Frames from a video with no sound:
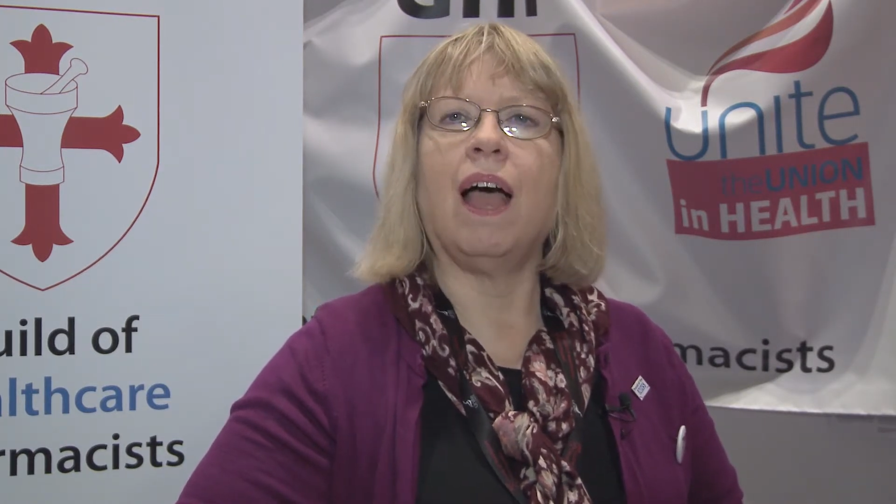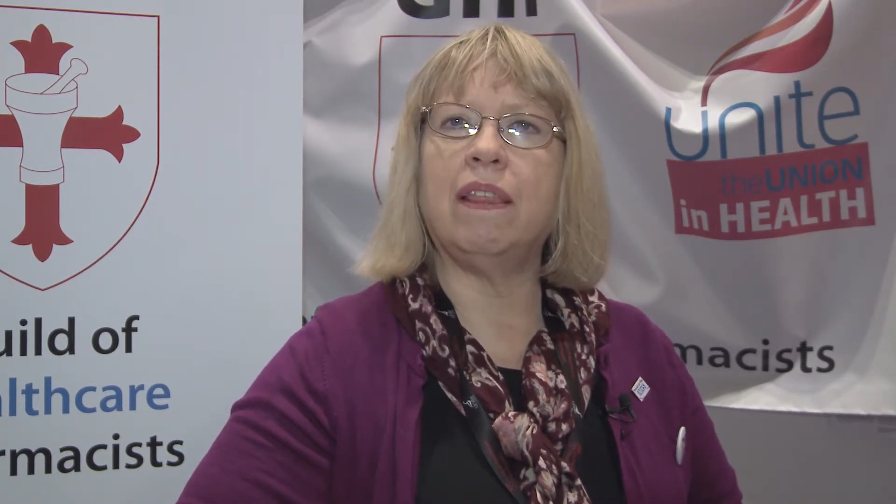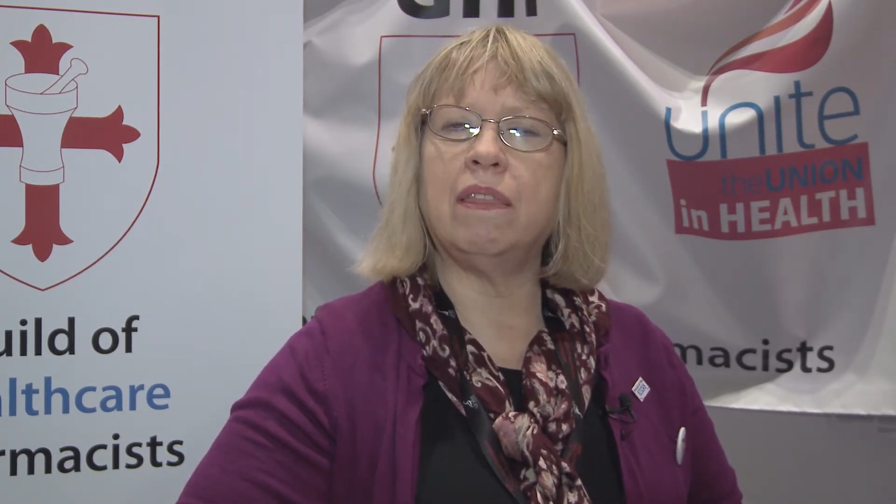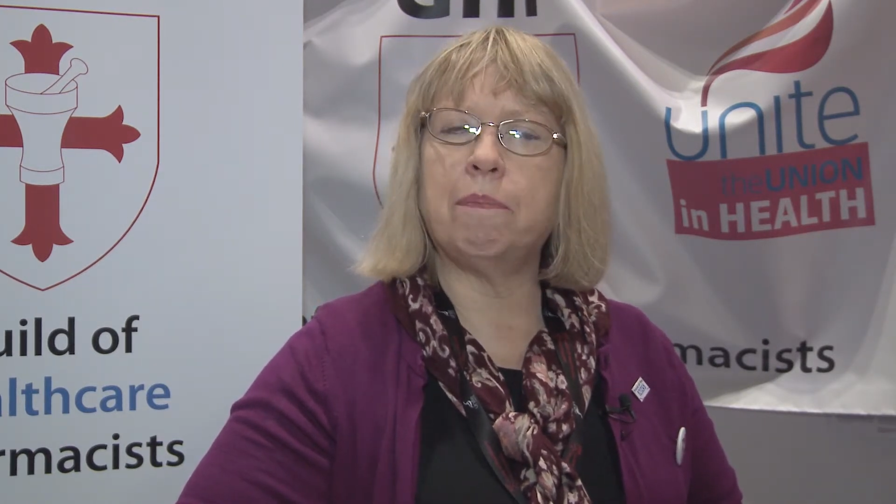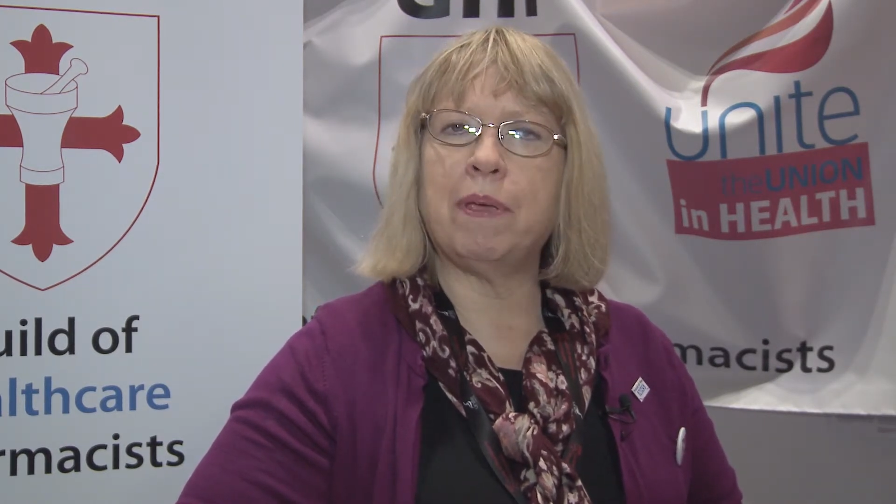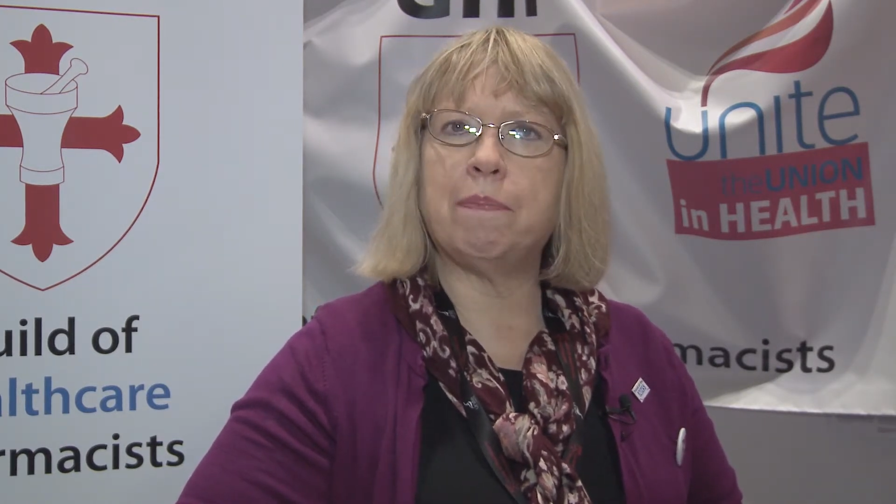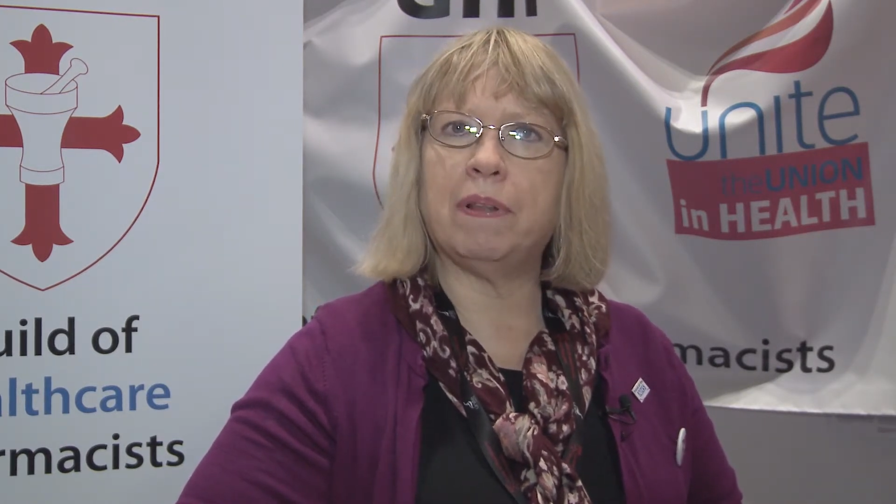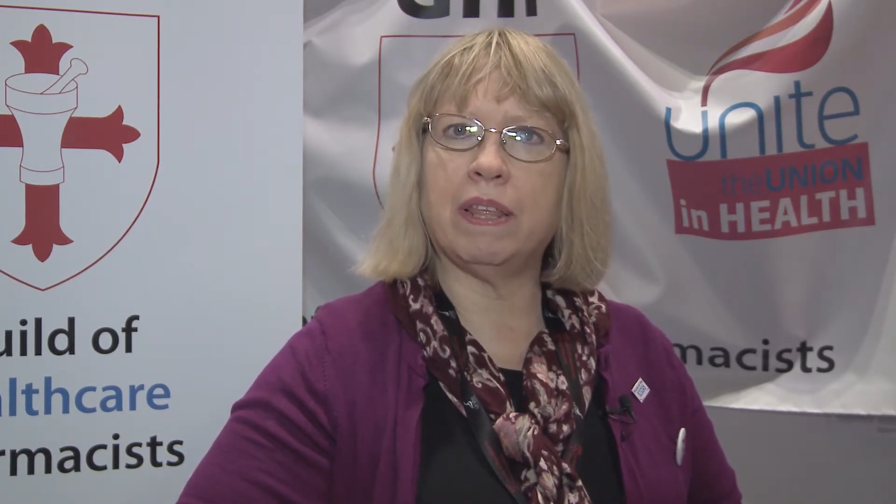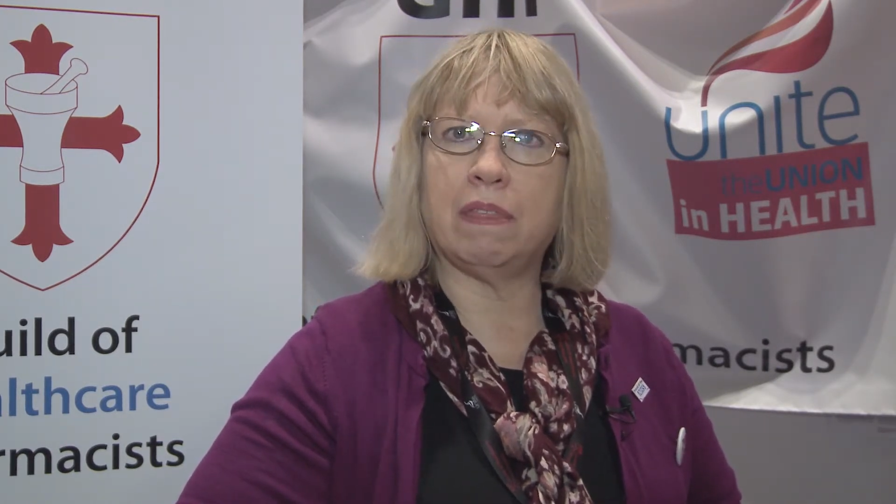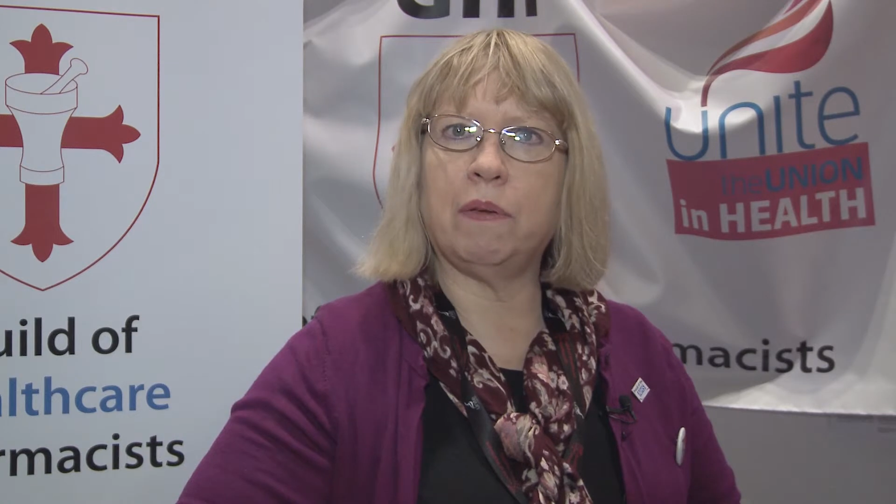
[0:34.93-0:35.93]
and the
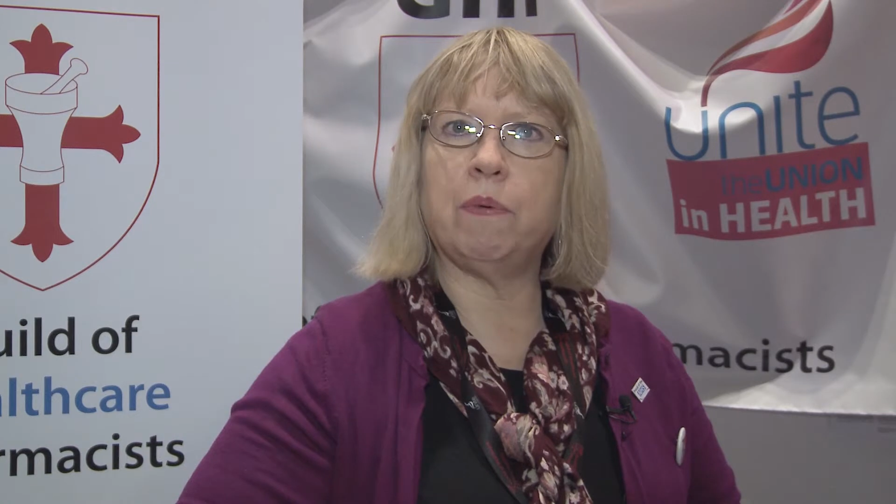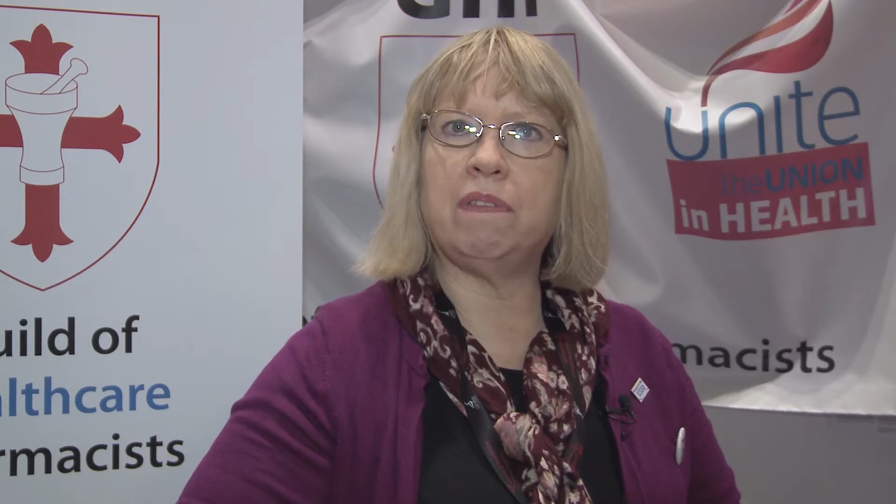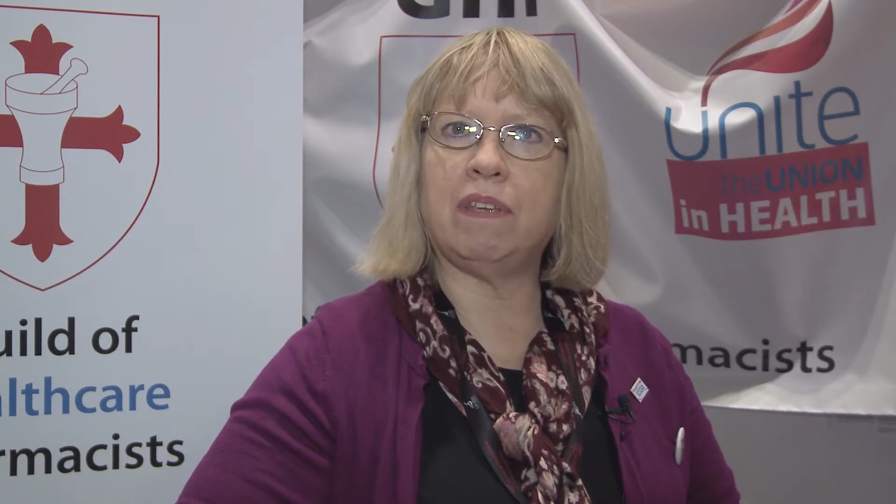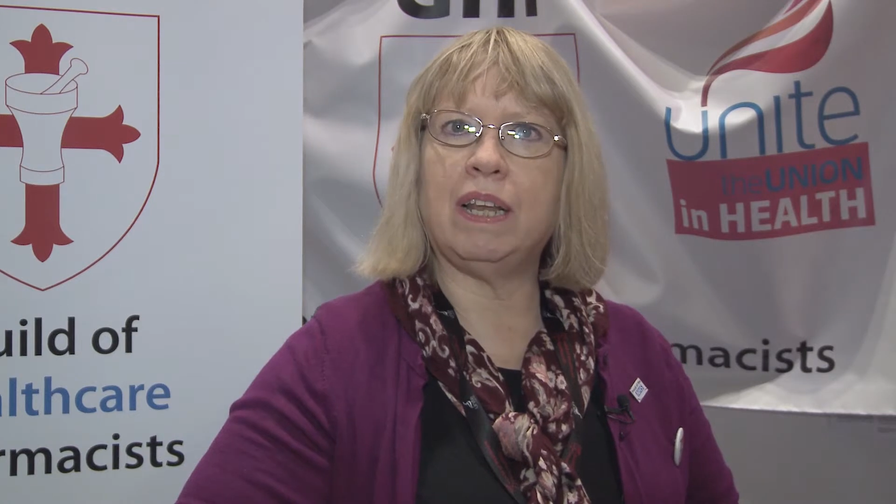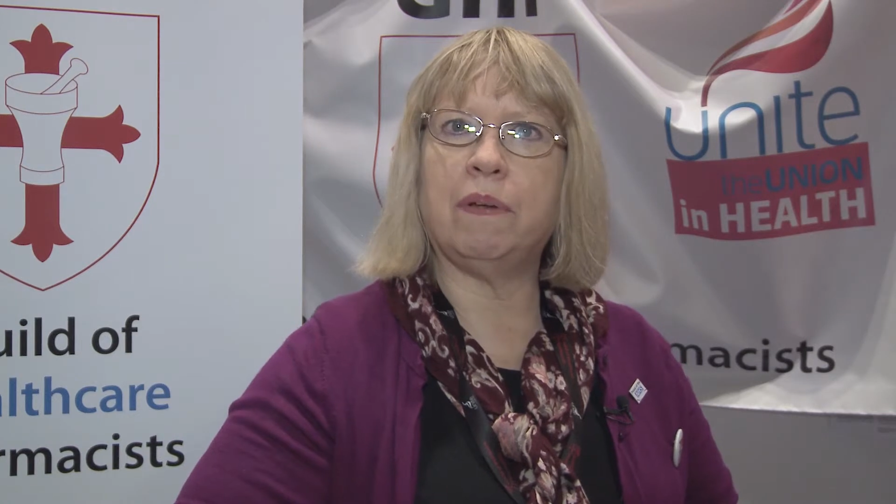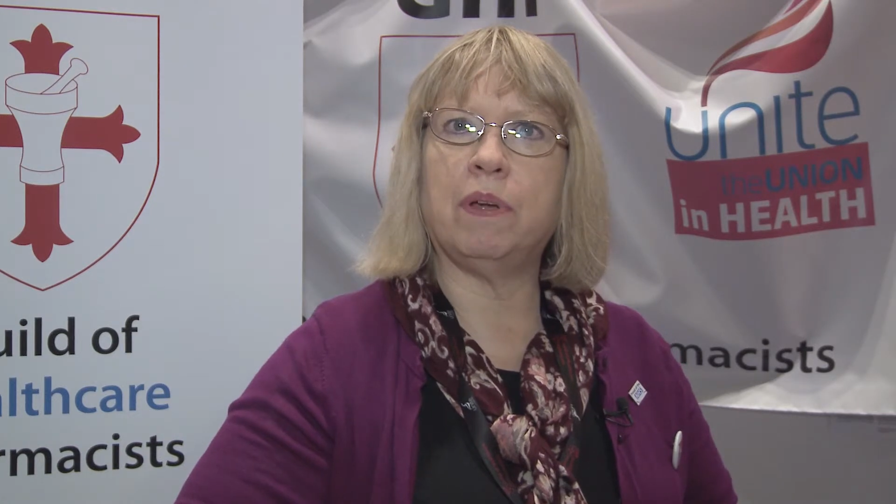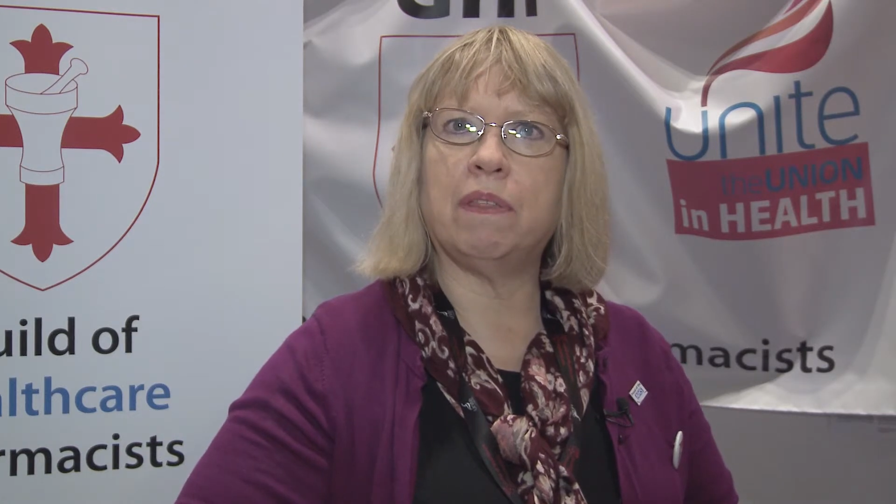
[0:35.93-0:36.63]
people that they were dealing